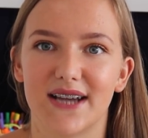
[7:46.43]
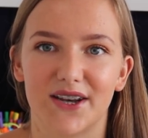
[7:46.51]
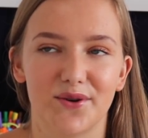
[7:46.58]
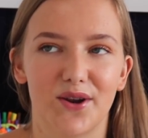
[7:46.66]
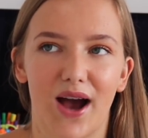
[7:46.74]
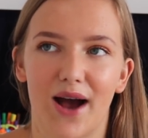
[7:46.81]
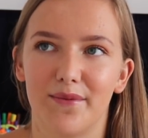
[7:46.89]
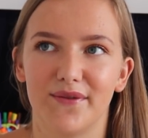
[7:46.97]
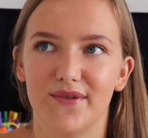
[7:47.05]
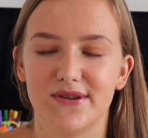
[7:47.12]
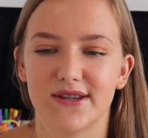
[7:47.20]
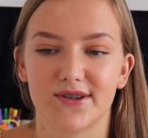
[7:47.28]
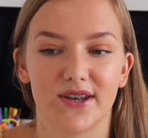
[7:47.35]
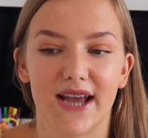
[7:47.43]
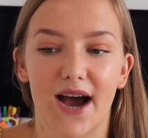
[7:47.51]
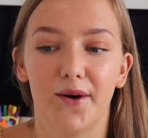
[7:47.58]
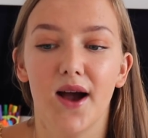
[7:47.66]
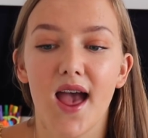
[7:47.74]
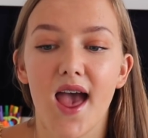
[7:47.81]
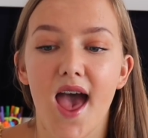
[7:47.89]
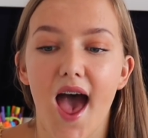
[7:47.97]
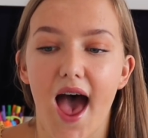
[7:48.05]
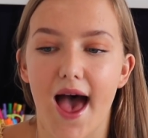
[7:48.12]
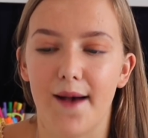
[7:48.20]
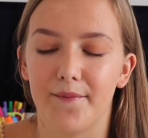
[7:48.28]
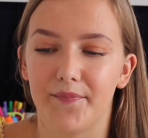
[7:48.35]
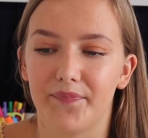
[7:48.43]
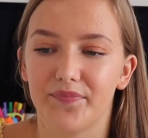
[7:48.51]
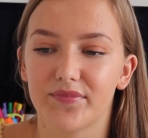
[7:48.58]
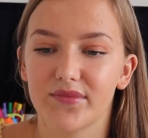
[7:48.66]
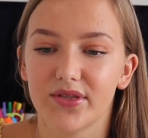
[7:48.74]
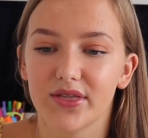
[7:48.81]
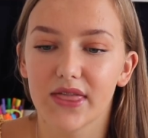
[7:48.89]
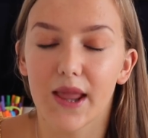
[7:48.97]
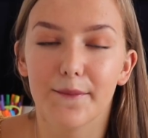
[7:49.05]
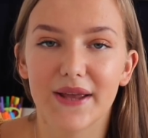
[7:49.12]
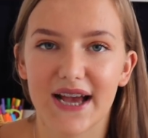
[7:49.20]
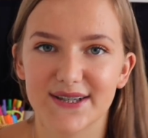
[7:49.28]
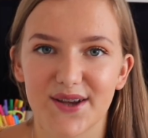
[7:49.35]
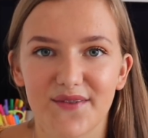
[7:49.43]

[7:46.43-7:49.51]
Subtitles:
I don't know how many views it's on now, but yeah,